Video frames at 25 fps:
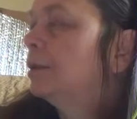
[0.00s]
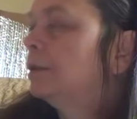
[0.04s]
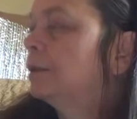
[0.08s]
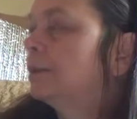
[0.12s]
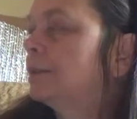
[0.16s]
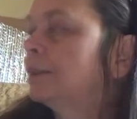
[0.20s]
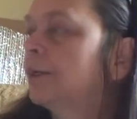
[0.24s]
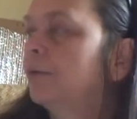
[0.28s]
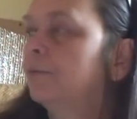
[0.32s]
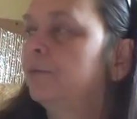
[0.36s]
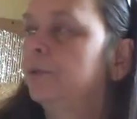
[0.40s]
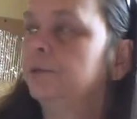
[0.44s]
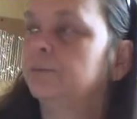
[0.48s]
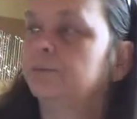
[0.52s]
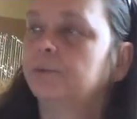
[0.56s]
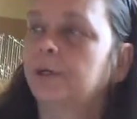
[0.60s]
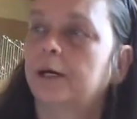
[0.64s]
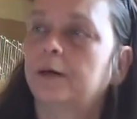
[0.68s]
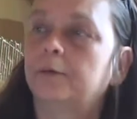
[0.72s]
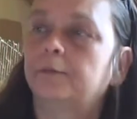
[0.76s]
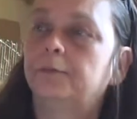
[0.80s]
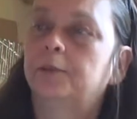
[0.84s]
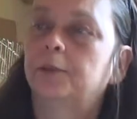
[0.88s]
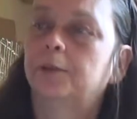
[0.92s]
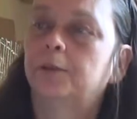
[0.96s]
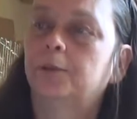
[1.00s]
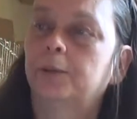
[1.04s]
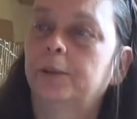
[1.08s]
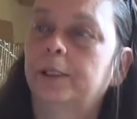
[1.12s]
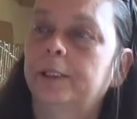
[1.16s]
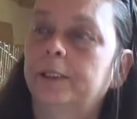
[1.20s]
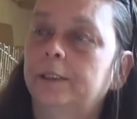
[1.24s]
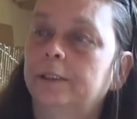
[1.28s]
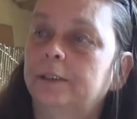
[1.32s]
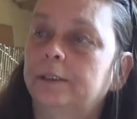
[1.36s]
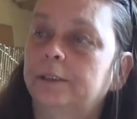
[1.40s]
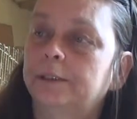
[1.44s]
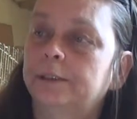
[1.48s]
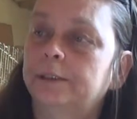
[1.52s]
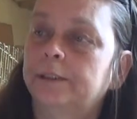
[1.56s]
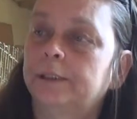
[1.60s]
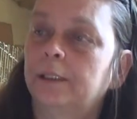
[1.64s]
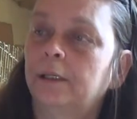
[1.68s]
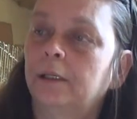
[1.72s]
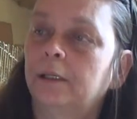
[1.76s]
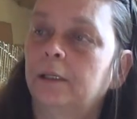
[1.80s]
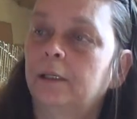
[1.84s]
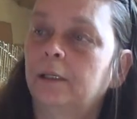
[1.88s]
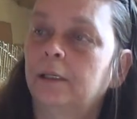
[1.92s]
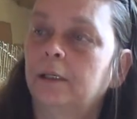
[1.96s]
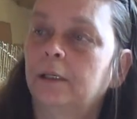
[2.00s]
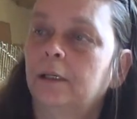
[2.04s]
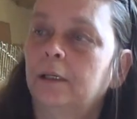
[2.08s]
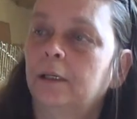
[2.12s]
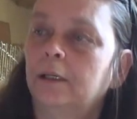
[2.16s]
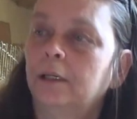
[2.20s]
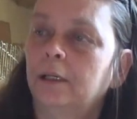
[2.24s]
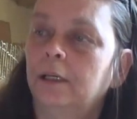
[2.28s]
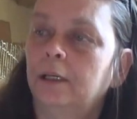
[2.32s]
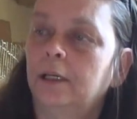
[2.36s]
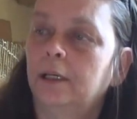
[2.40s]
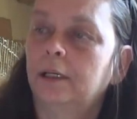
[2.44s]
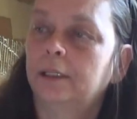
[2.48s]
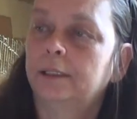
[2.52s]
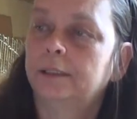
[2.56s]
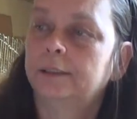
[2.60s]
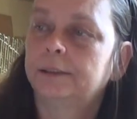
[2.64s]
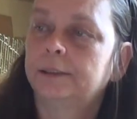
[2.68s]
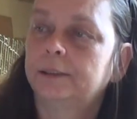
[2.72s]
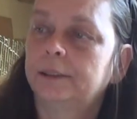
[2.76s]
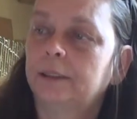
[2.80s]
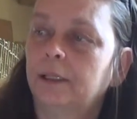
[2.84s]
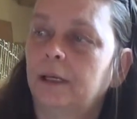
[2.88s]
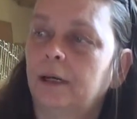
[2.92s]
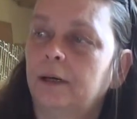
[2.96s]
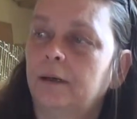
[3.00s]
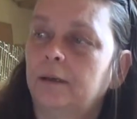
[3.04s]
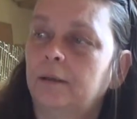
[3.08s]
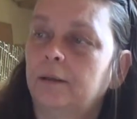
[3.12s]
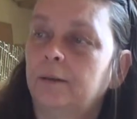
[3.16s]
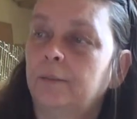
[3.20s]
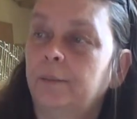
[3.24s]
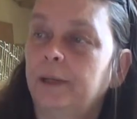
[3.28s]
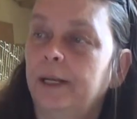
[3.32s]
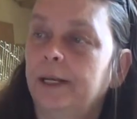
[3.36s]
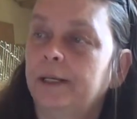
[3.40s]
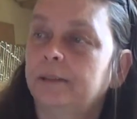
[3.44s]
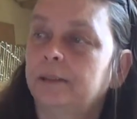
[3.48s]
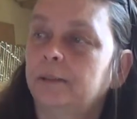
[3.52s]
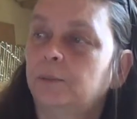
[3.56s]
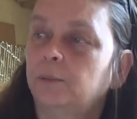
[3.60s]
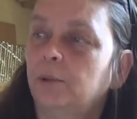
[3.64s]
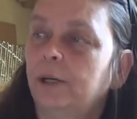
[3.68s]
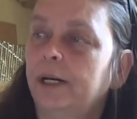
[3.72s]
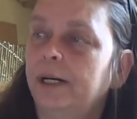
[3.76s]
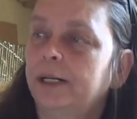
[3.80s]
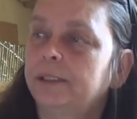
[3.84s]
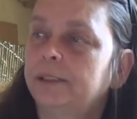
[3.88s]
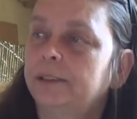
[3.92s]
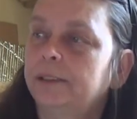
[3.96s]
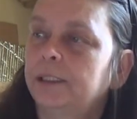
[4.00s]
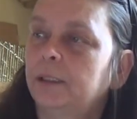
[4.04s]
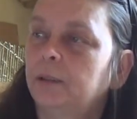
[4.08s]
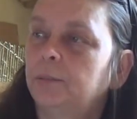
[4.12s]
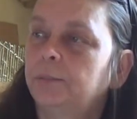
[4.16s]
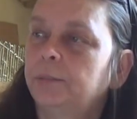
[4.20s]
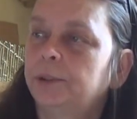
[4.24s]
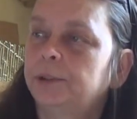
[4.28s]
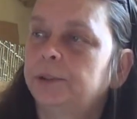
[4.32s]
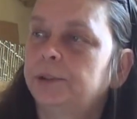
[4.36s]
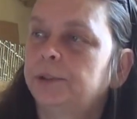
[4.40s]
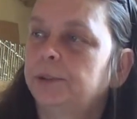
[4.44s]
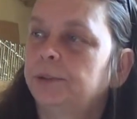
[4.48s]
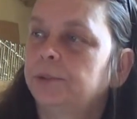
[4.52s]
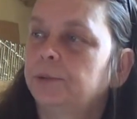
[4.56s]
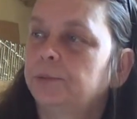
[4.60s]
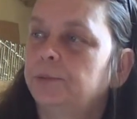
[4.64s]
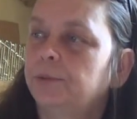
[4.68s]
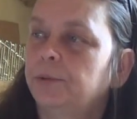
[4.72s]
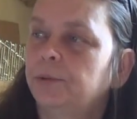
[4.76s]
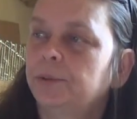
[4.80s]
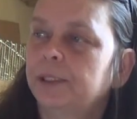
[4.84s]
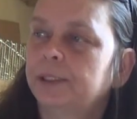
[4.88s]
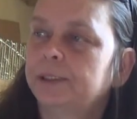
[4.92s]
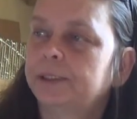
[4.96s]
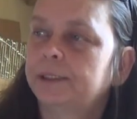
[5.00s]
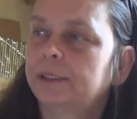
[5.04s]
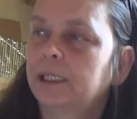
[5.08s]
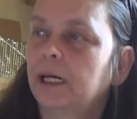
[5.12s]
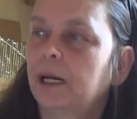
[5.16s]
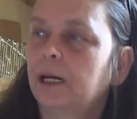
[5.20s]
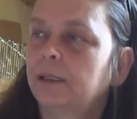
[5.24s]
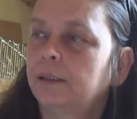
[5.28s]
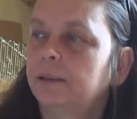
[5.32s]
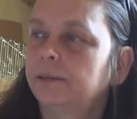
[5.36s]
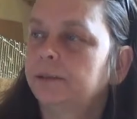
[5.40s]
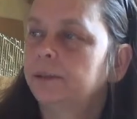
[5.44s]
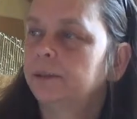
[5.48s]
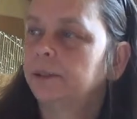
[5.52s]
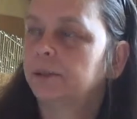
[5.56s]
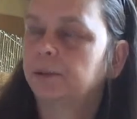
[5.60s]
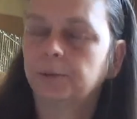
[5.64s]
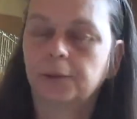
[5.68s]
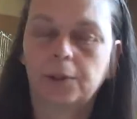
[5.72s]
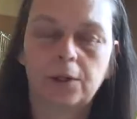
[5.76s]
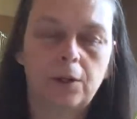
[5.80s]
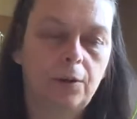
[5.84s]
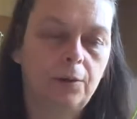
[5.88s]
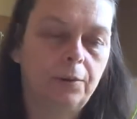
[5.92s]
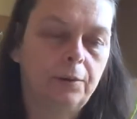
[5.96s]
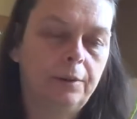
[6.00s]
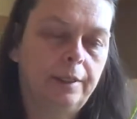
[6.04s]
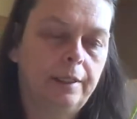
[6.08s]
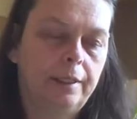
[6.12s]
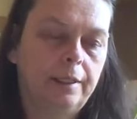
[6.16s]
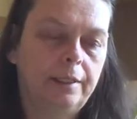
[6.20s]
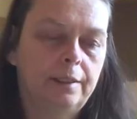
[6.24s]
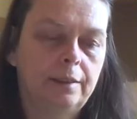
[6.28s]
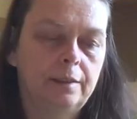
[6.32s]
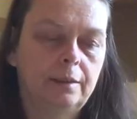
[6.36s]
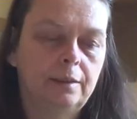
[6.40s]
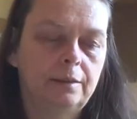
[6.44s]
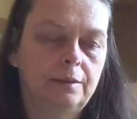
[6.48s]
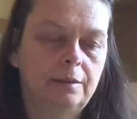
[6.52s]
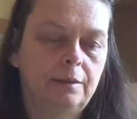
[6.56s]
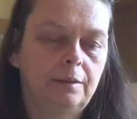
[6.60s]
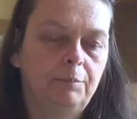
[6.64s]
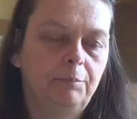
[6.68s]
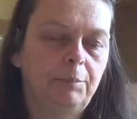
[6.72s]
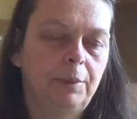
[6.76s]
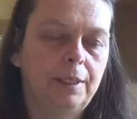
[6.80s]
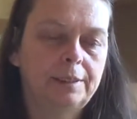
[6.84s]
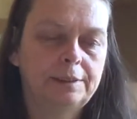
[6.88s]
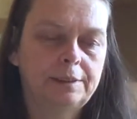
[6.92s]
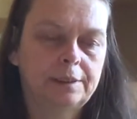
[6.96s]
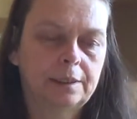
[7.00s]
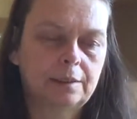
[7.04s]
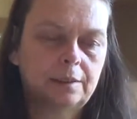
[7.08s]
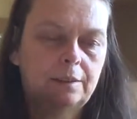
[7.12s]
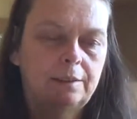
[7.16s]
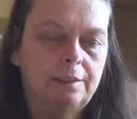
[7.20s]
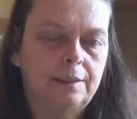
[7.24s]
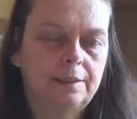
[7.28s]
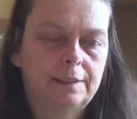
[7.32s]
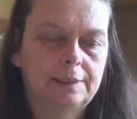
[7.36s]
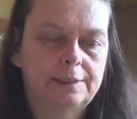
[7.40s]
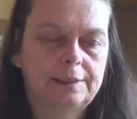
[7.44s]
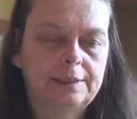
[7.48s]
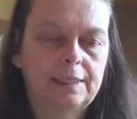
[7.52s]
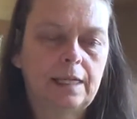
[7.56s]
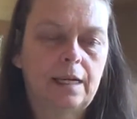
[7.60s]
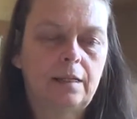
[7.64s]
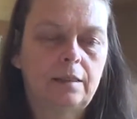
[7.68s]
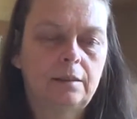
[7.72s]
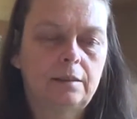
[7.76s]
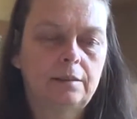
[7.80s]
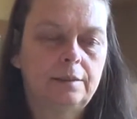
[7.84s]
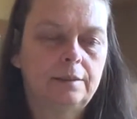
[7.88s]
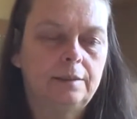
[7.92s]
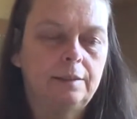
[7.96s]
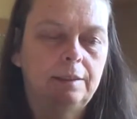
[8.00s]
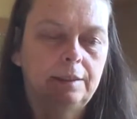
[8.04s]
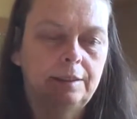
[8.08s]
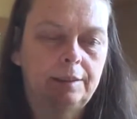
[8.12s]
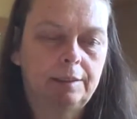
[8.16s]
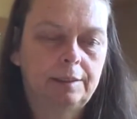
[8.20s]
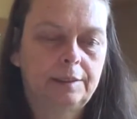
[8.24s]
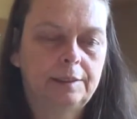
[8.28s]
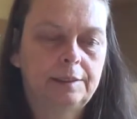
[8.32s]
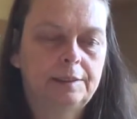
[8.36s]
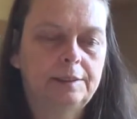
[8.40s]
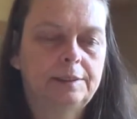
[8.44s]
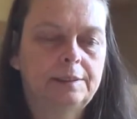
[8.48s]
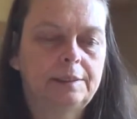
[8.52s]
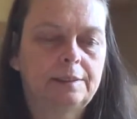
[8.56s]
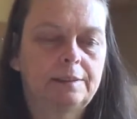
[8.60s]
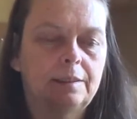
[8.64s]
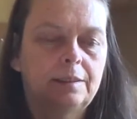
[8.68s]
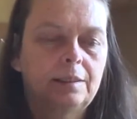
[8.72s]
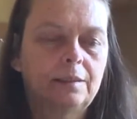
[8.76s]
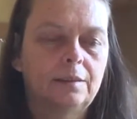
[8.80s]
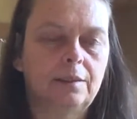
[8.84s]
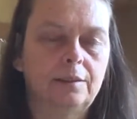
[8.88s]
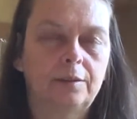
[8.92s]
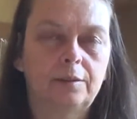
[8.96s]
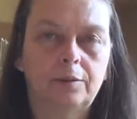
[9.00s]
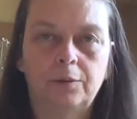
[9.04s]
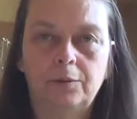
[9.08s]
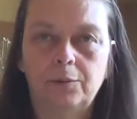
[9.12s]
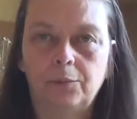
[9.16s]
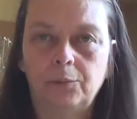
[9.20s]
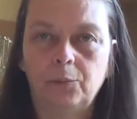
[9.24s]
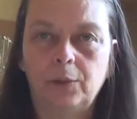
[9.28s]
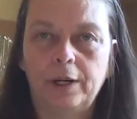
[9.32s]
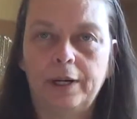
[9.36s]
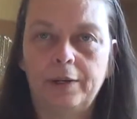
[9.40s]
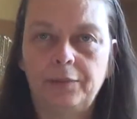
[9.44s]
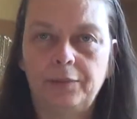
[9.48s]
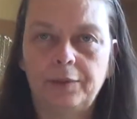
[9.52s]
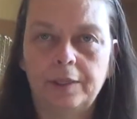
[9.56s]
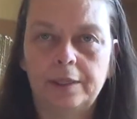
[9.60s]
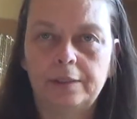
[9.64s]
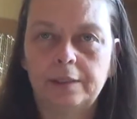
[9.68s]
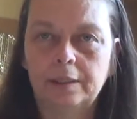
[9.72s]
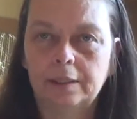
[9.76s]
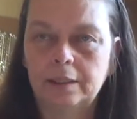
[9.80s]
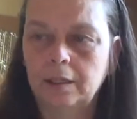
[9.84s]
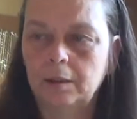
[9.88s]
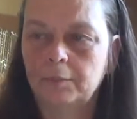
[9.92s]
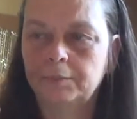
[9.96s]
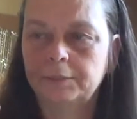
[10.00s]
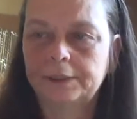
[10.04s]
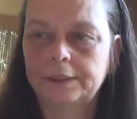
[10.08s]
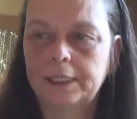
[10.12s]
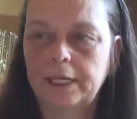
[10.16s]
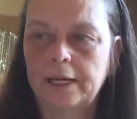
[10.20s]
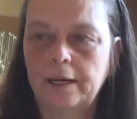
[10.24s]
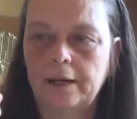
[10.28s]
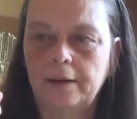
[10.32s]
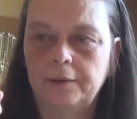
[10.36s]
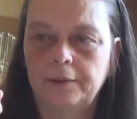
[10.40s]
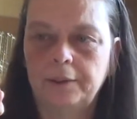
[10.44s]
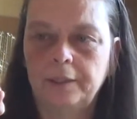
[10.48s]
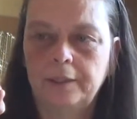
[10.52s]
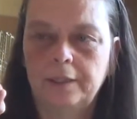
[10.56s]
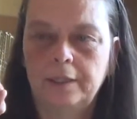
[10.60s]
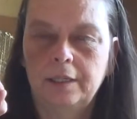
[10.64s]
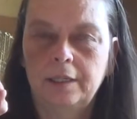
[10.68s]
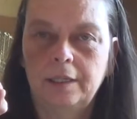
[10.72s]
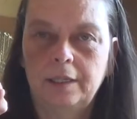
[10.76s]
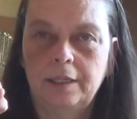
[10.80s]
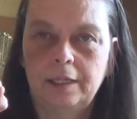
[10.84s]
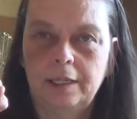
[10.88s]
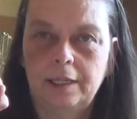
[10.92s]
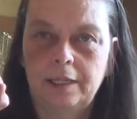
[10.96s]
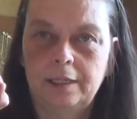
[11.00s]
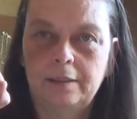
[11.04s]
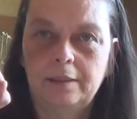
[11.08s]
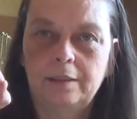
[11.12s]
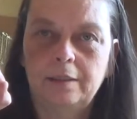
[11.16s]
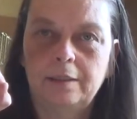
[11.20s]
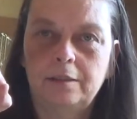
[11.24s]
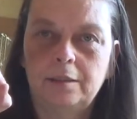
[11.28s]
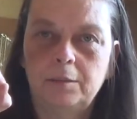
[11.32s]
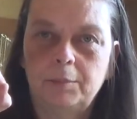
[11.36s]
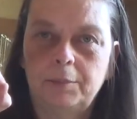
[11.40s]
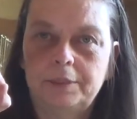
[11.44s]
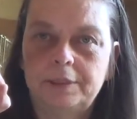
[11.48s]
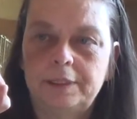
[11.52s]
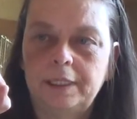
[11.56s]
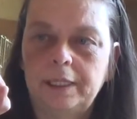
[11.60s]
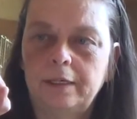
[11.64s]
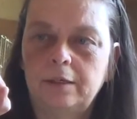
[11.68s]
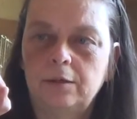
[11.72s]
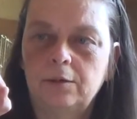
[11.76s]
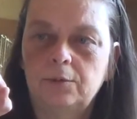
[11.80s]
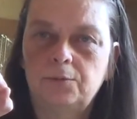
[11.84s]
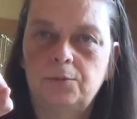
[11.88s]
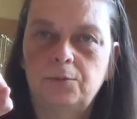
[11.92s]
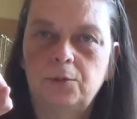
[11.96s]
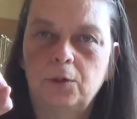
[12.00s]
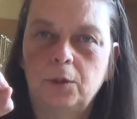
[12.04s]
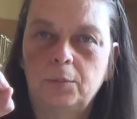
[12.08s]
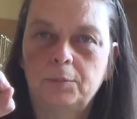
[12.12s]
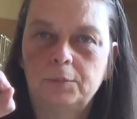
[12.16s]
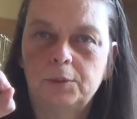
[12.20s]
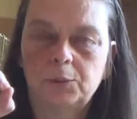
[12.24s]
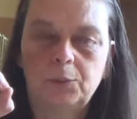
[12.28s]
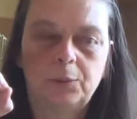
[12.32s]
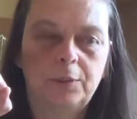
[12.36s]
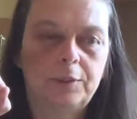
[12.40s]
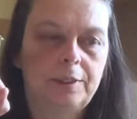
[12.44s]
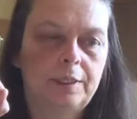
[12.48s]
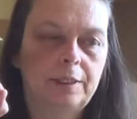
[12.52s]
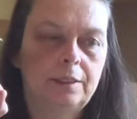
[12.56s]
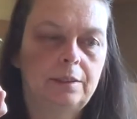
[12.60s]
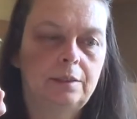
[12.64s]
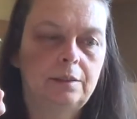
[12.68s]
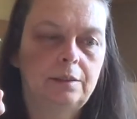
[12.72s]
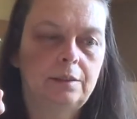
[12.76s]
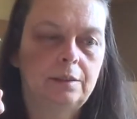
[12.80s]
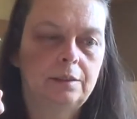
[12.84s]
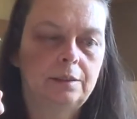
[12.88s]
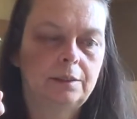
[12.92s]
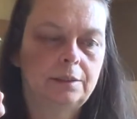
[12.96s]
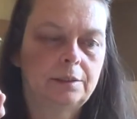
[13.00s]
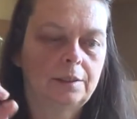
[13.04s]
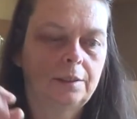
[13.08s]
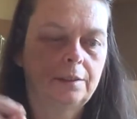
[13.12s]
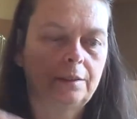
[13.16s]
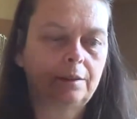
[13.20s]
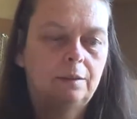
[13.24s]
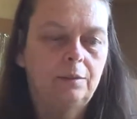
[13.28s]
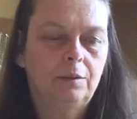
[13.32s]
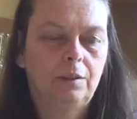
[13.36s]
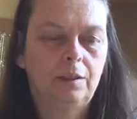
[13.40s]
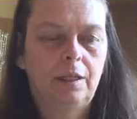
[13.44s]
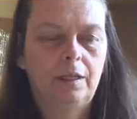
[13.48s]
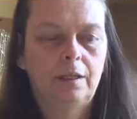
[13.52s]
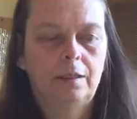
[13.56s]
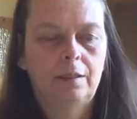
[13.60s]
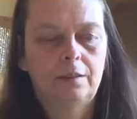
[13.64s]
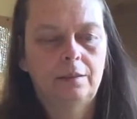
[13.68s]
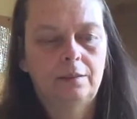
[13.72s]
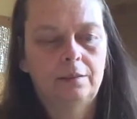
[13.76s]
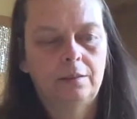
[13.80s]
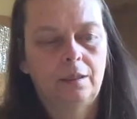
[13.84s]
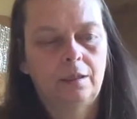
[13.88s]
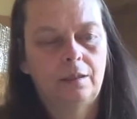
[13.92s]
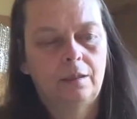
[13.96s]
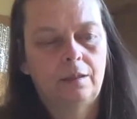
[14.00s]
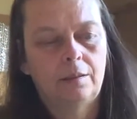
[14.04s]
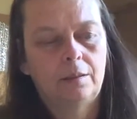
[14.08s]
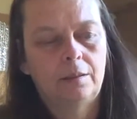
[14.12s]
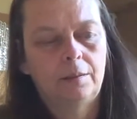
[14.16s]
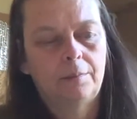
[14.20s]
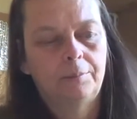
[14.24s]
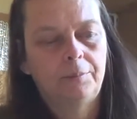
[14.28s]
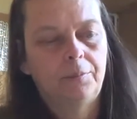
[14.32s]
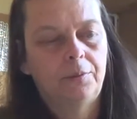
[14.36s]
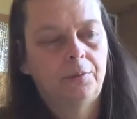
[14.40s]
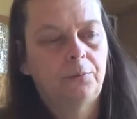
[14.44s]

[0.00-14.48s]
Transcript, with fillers: seventy-five degrees, it's um, at the right temperature for the stolon to grow. And basically the stolon is the little white thing that comes out and then the potato forms within it. And um, the